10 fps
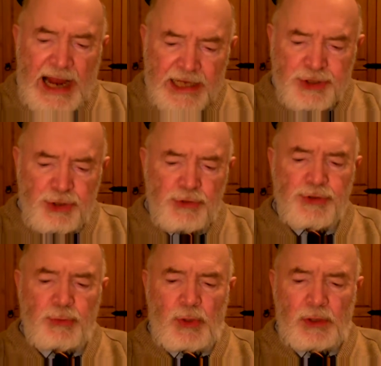As
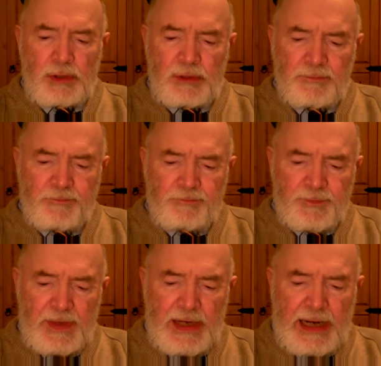usual,
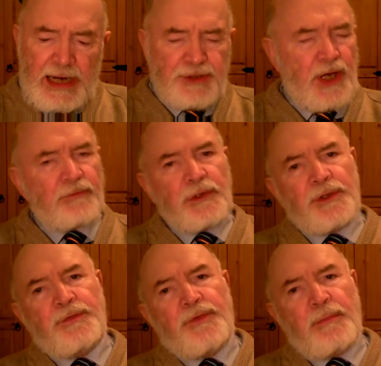I
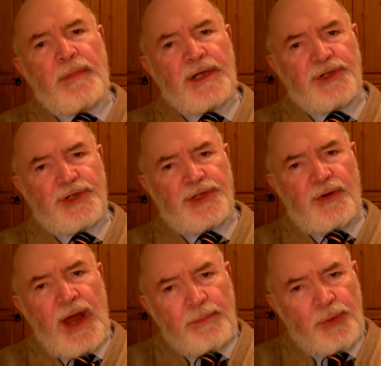travelled from
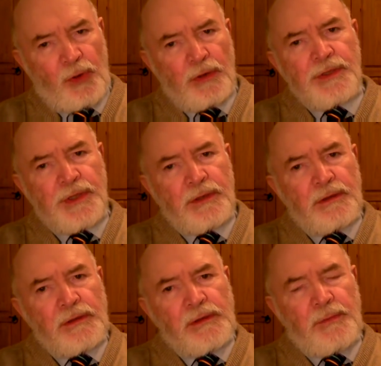Manchester Airport
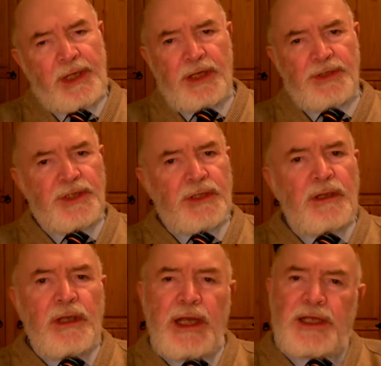because
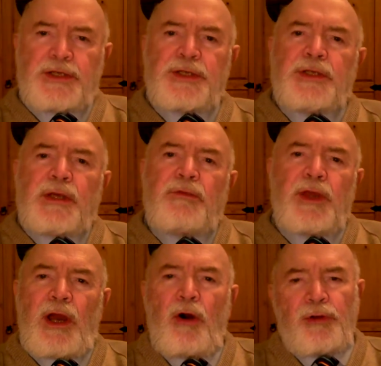it's
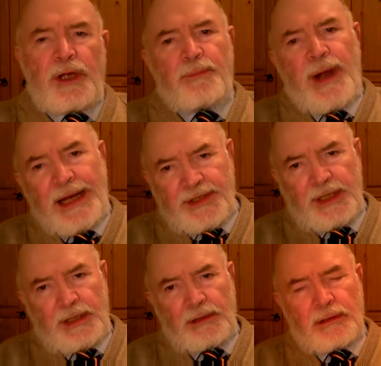the only
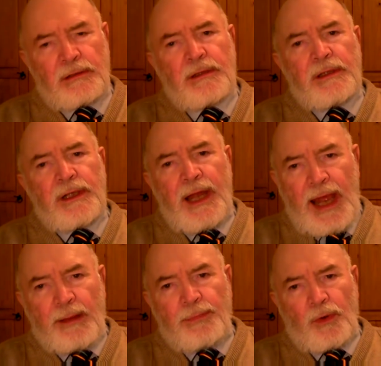practical
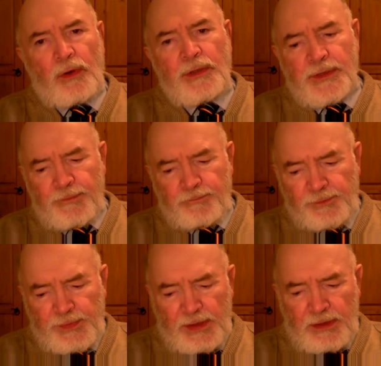airport
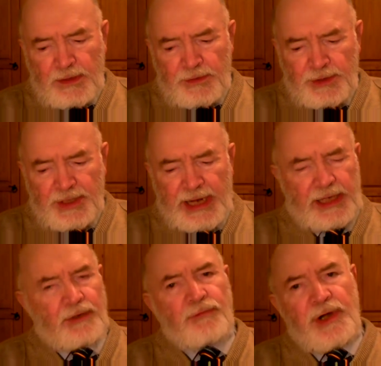that I
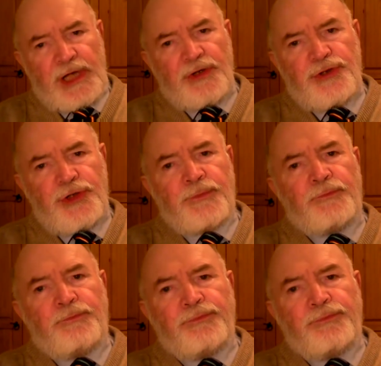can reach